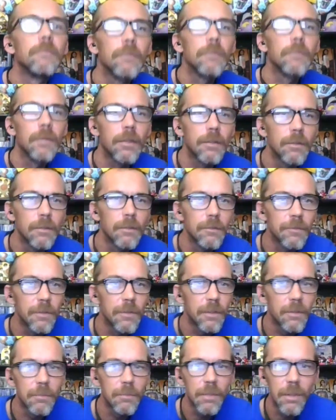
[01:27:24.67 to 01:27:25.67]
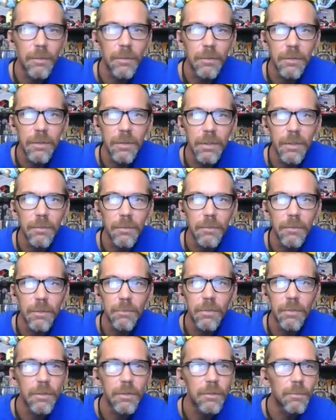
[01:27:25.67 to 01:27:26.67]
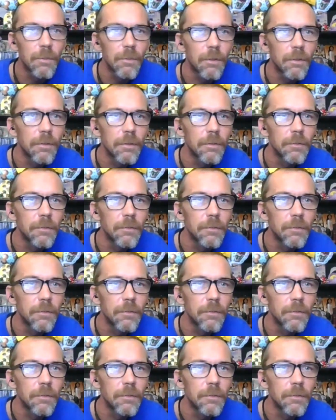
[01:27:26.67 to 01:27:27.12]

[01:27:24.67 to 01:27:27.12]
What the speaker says: I don't know if you're gonna be able to see them. They're pretty small.